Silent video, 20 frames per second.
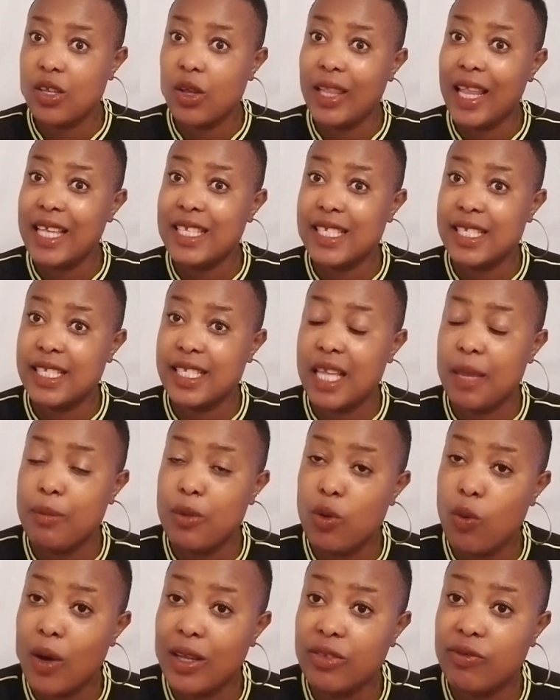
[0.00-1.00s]
solar
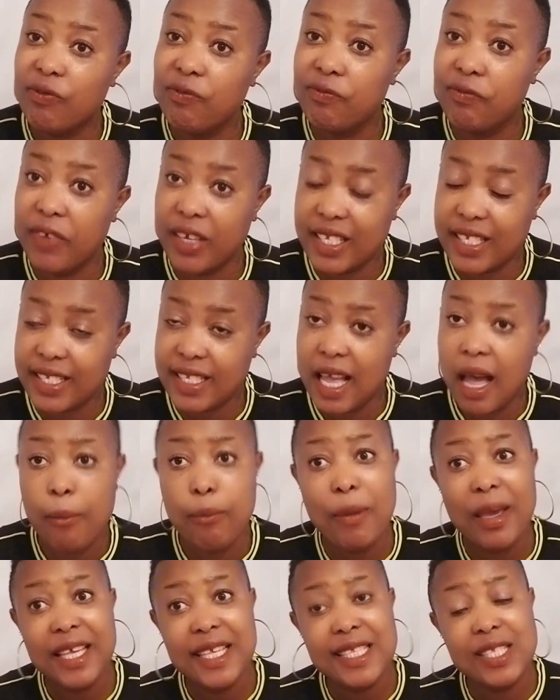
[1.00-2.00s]
system you want to fix
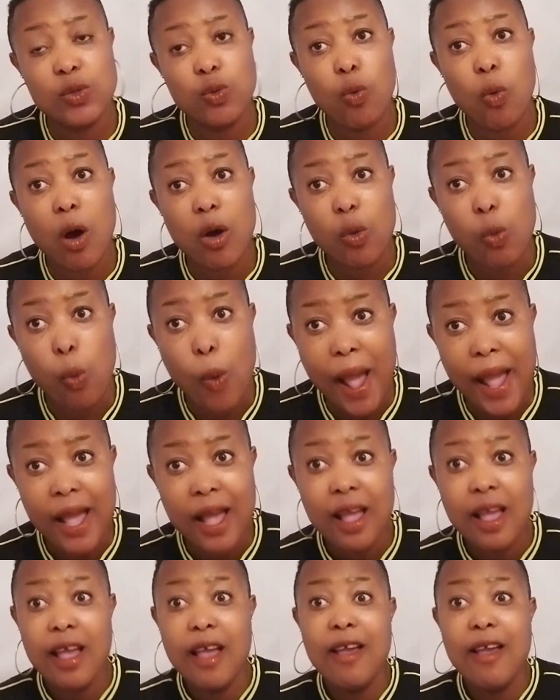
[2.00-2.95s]
and make it work well,